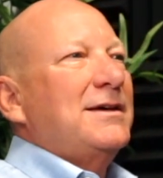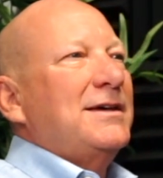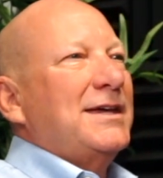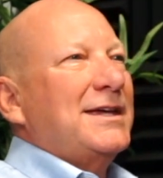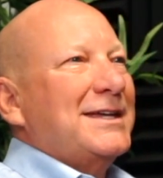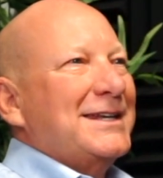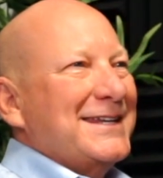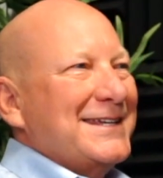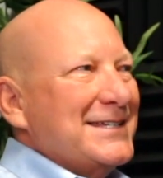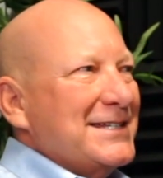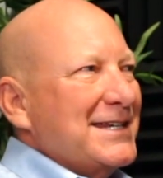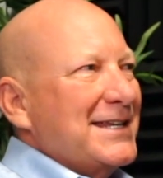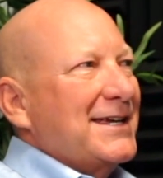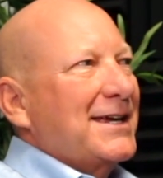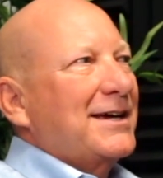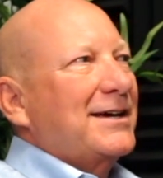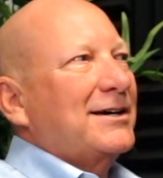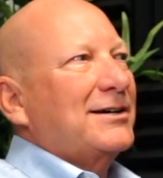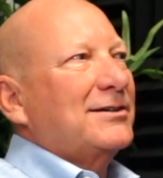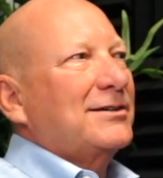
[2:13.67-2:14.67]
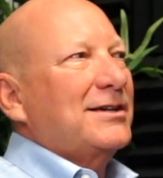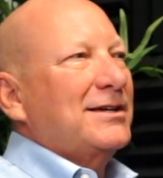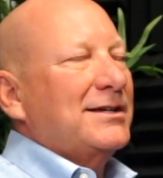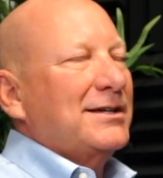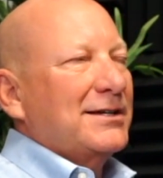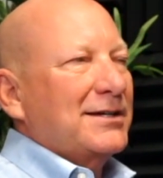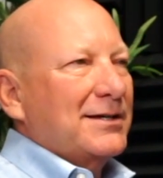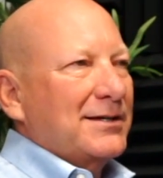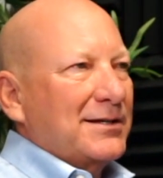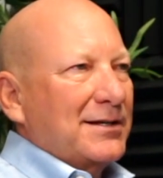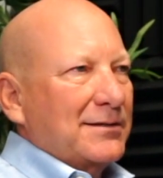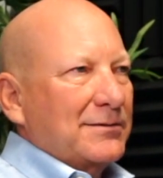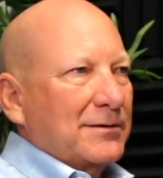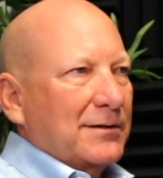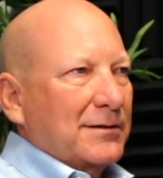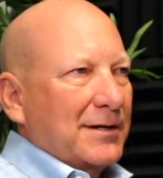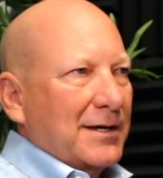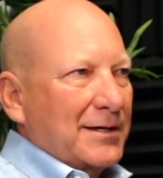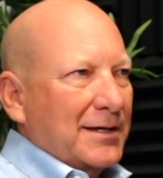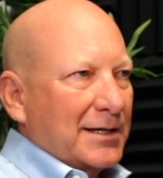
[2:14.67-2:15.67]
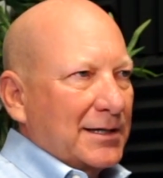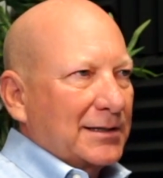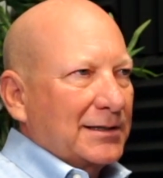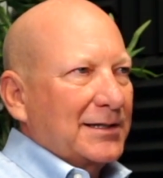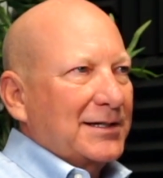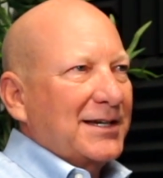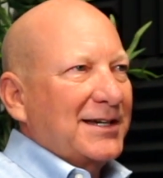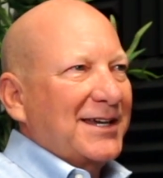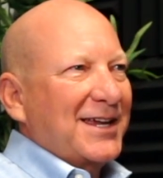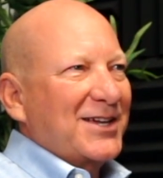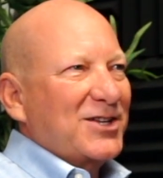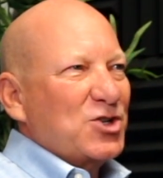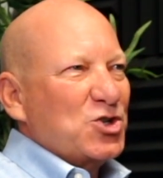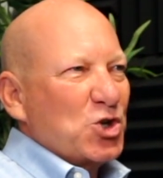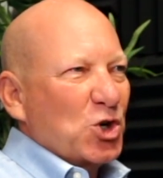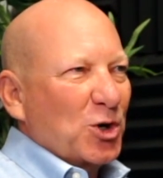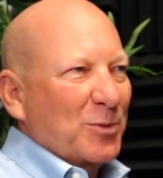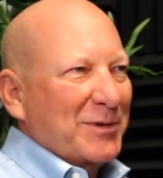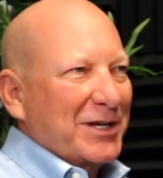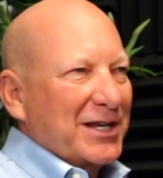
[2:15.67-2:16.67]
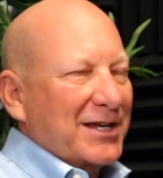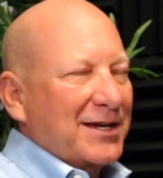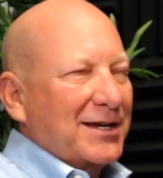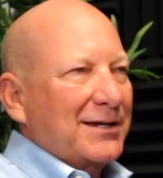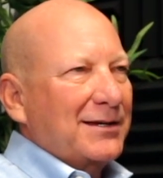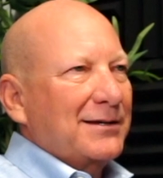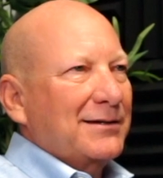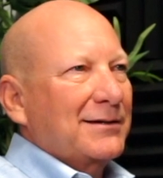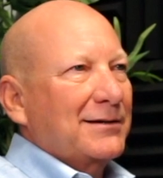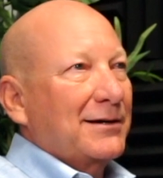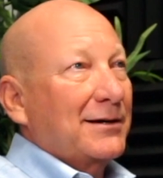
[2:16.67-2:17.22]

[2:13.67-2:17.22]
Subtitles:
in India, in Italy, in Germany,